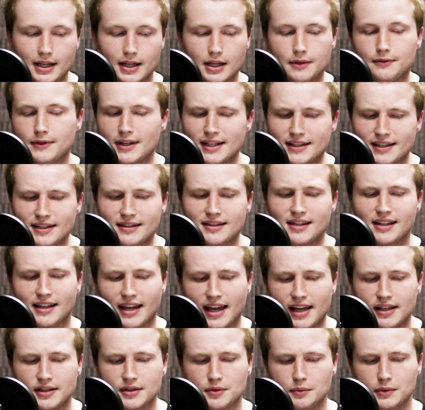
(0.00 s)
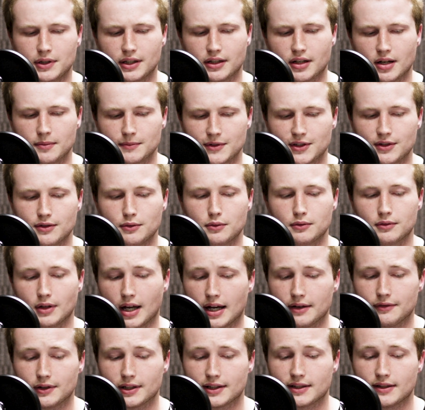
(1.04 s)
If this is the case when it comes to
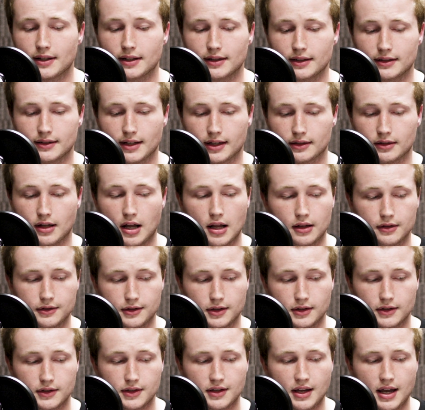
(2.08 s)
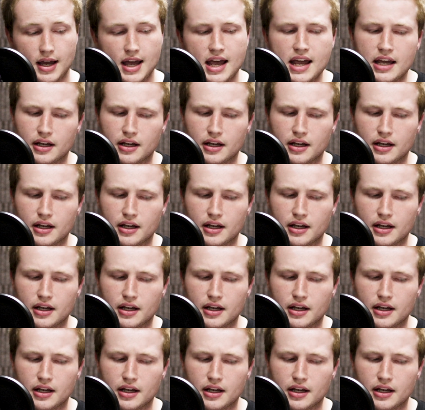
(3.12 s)
life-extending technologies,